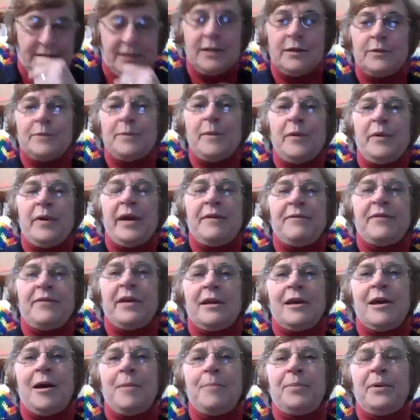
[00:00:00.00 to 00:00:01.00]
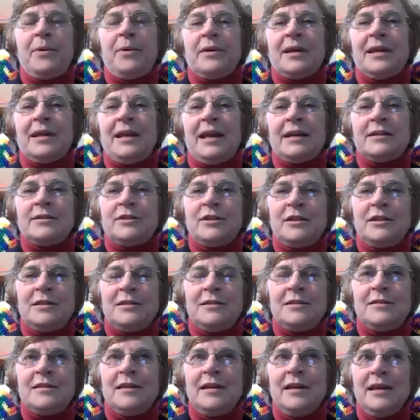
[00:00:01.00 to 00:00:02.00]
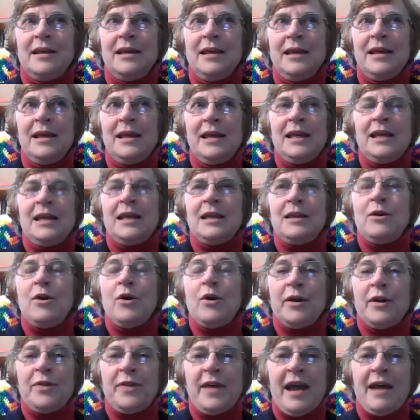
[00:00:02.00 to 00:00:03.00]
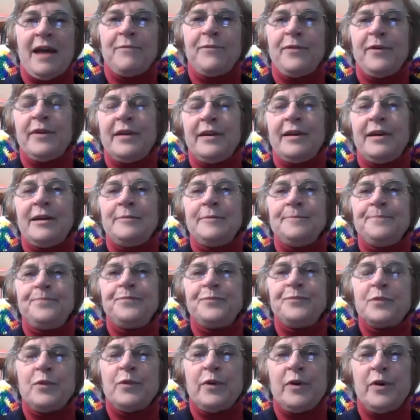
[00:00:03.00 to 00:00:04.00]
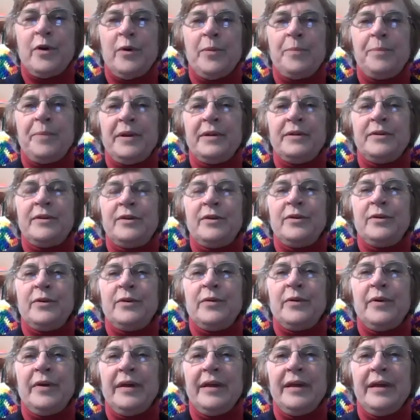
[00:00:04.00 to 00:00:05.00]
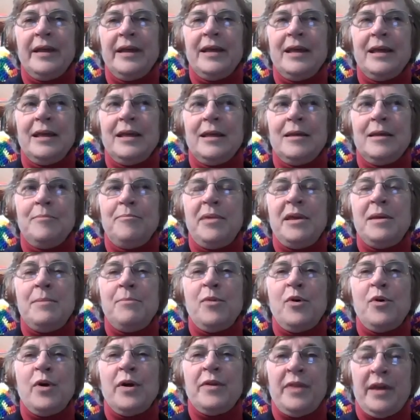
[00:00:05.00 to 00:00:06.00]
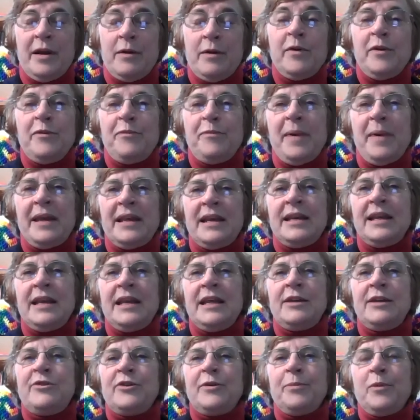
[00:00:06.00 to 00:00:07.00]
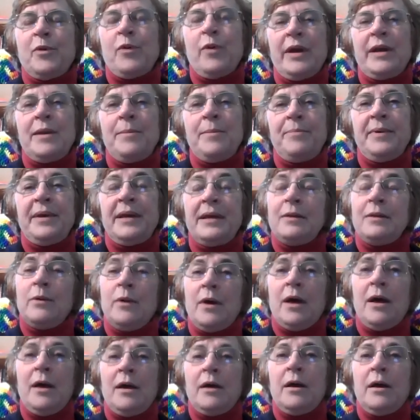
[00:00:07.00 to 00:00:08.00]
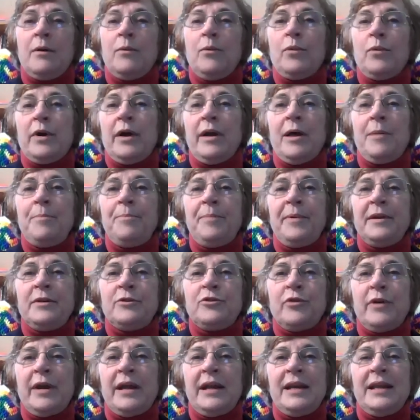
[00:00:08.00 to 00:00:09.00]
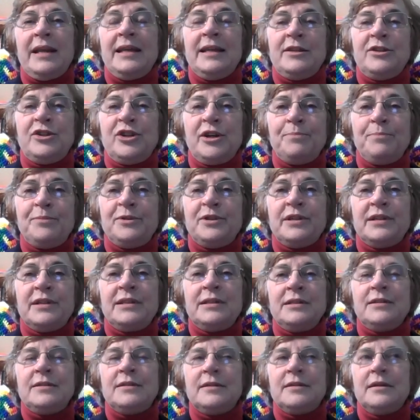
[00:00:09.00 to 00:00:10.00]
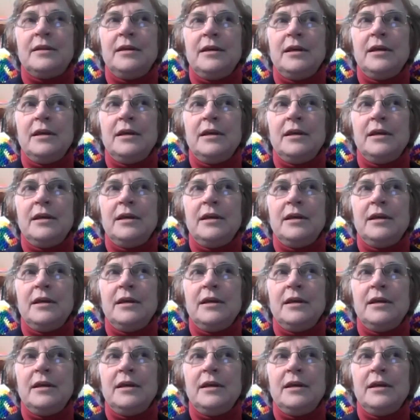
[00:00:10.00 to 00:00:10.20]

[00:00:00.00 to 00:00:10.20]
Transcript: we have a couple of connections in North Africa. We're hoping to be more there. We've been in Egypt quite a bit. We're helping train Egyptians